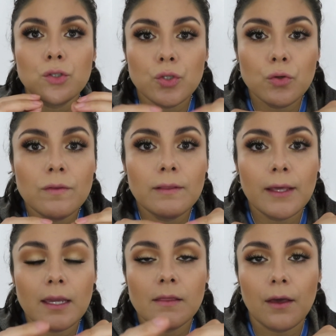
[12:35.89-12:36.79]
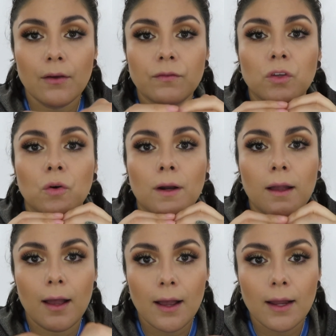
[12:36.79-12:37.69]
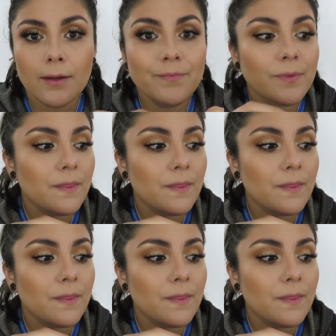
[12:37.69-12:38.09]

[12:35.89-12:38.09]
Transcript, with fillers: to the length of your eye.